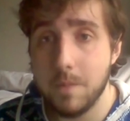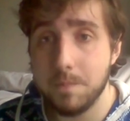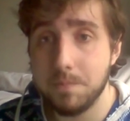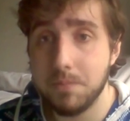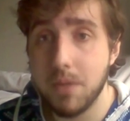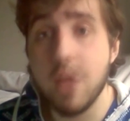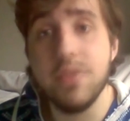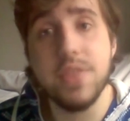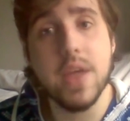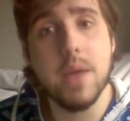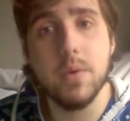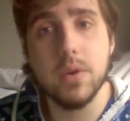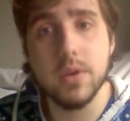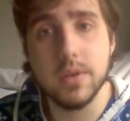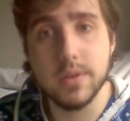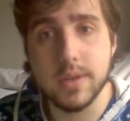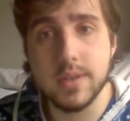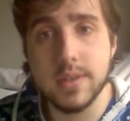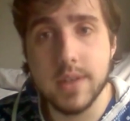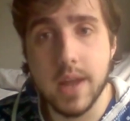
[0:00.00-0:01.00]
And they would
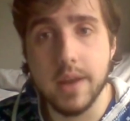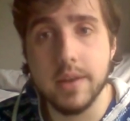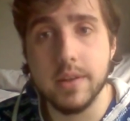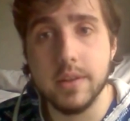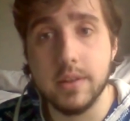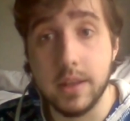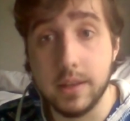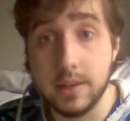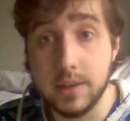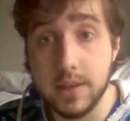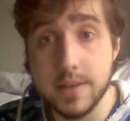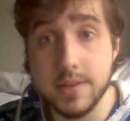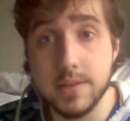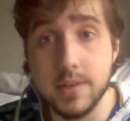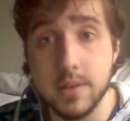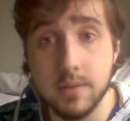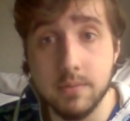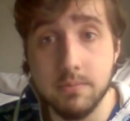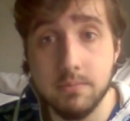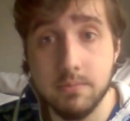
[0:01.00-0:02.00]
understand and they'd listen
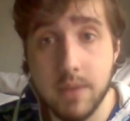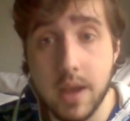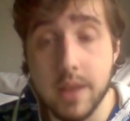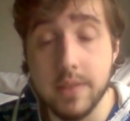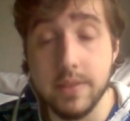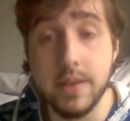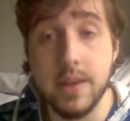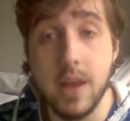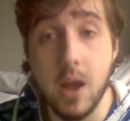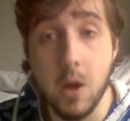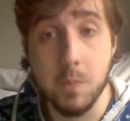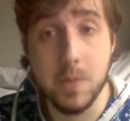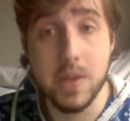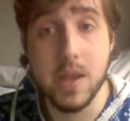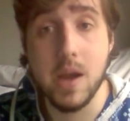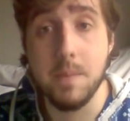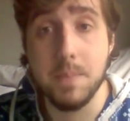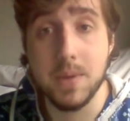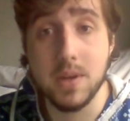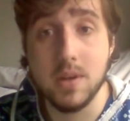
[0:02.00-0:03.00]
and they'd help me
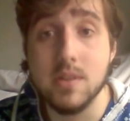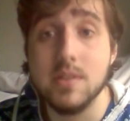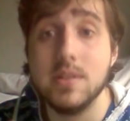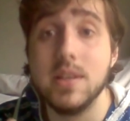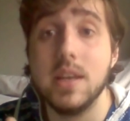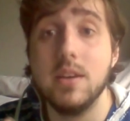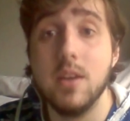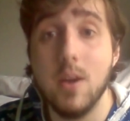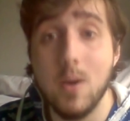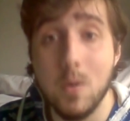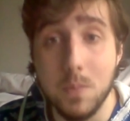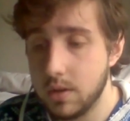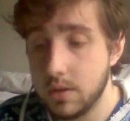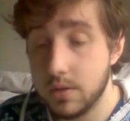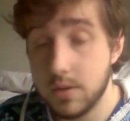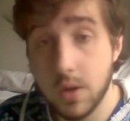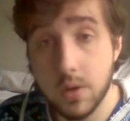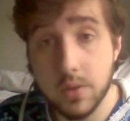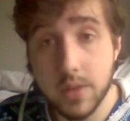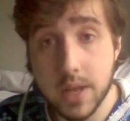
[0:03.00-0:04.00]
out because they know me.
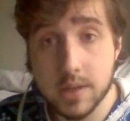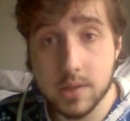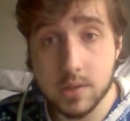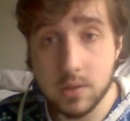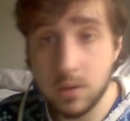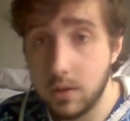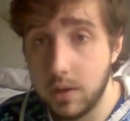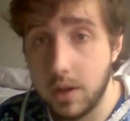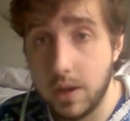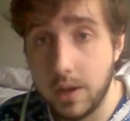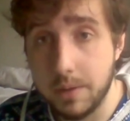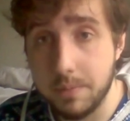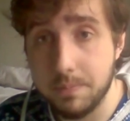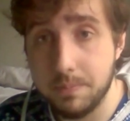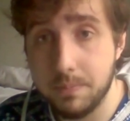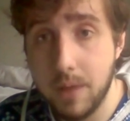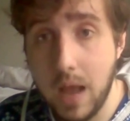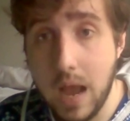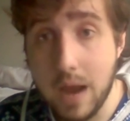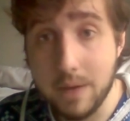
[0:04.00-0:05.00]
So that's all I
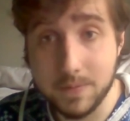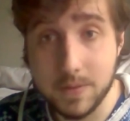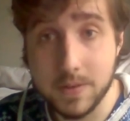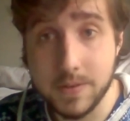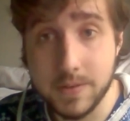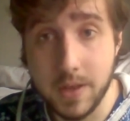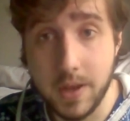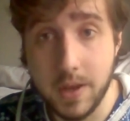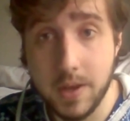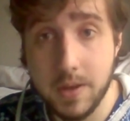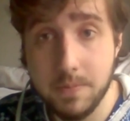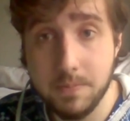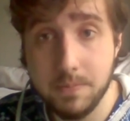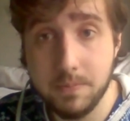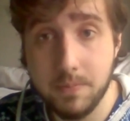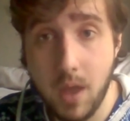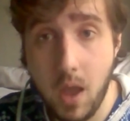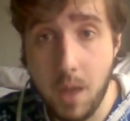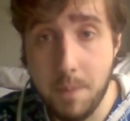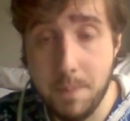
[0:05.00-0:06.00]
have to say
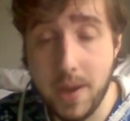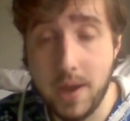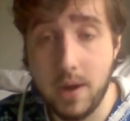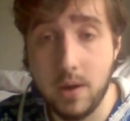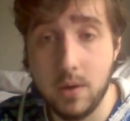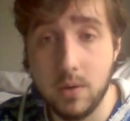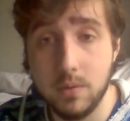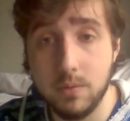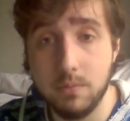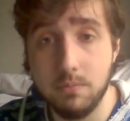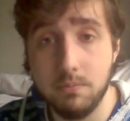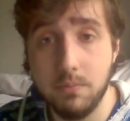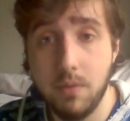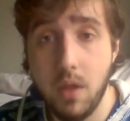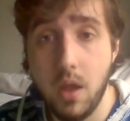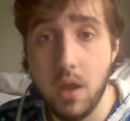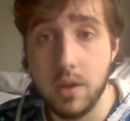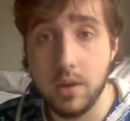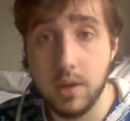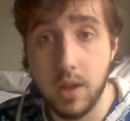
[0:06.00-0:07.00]
about
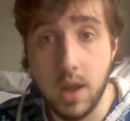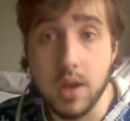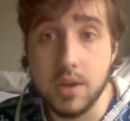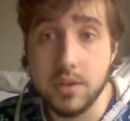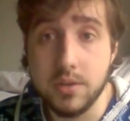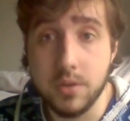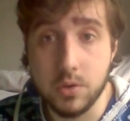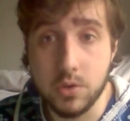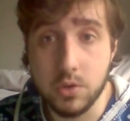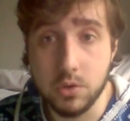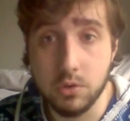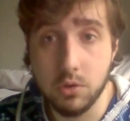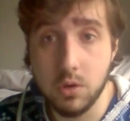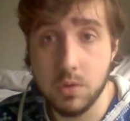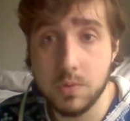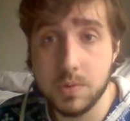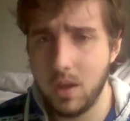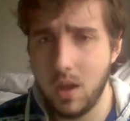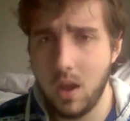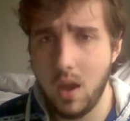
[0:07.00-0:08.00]
large social
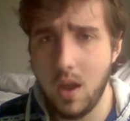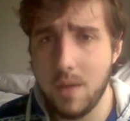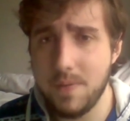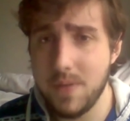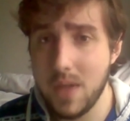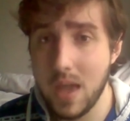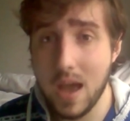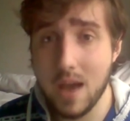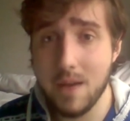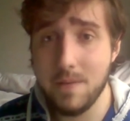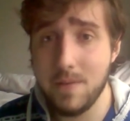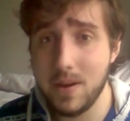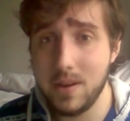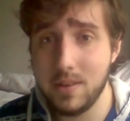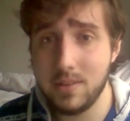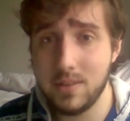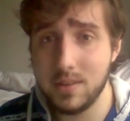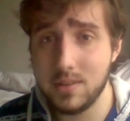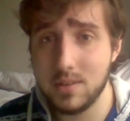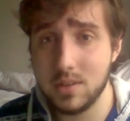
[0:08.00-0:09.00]
groups. If you have
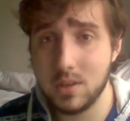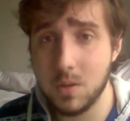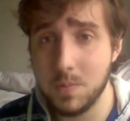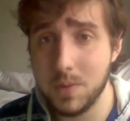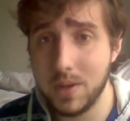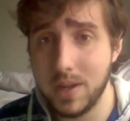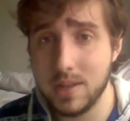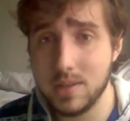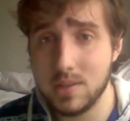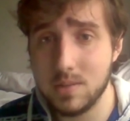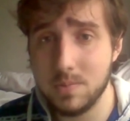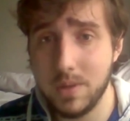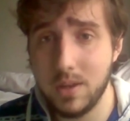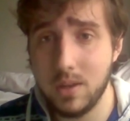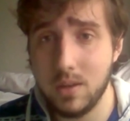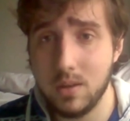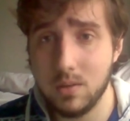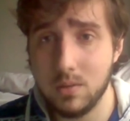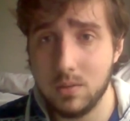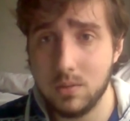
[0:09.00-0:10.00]
anything to come against me,
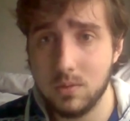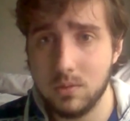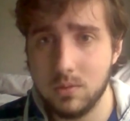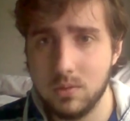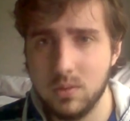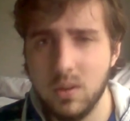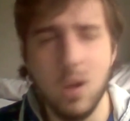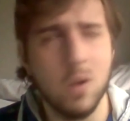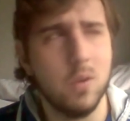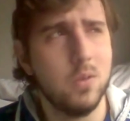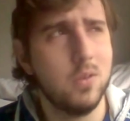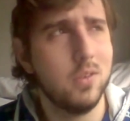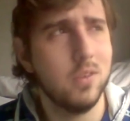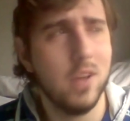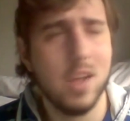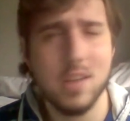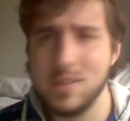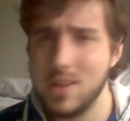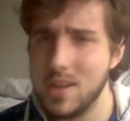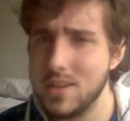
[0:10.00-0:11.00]
no,
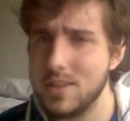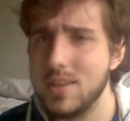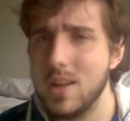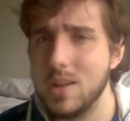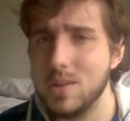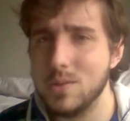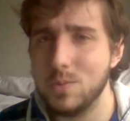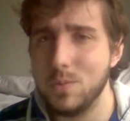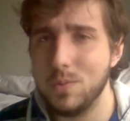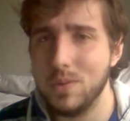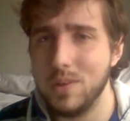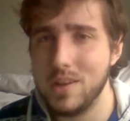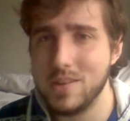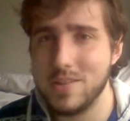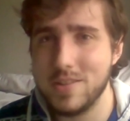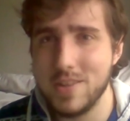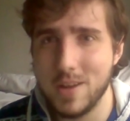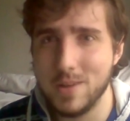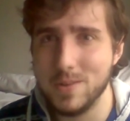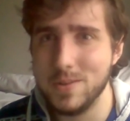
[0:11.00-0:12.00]
that
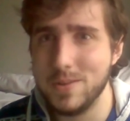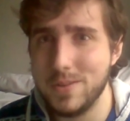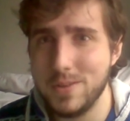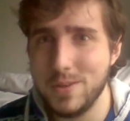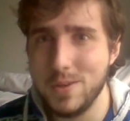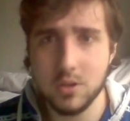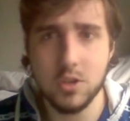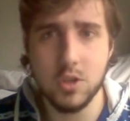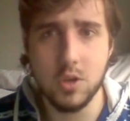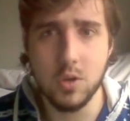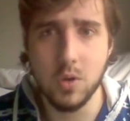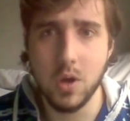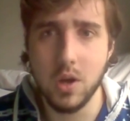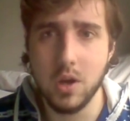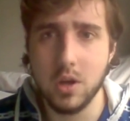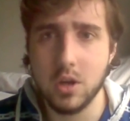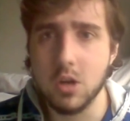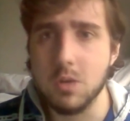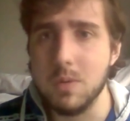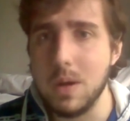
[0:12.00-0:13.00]
sounds too
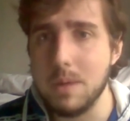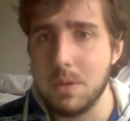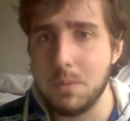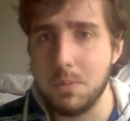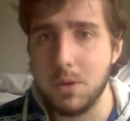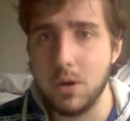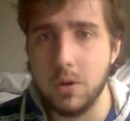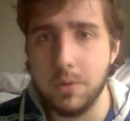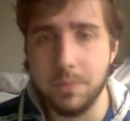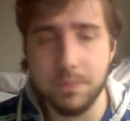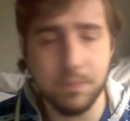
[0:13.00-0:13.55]
come at me, bro.